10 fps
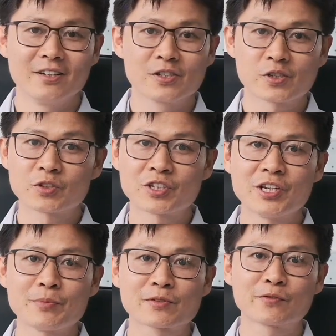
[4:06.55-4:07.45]
So
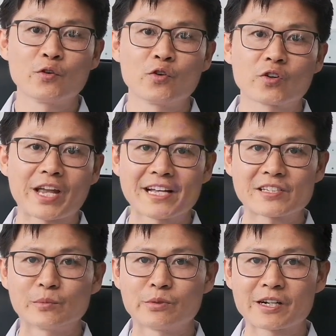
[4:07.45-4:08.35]
tips for
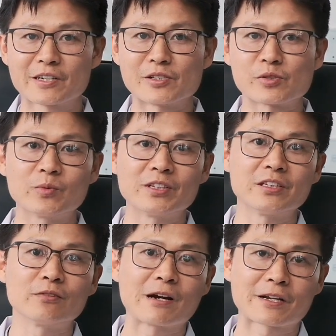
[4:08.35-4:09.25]
getting pregnant with
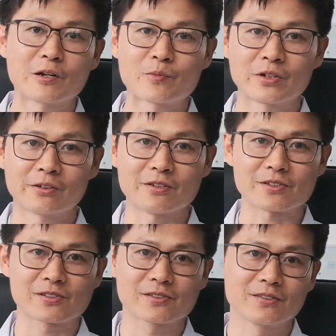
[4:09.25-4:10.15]
irregular
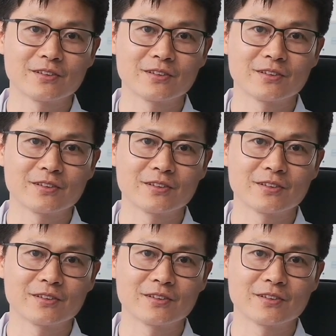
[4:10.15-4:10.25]
periods.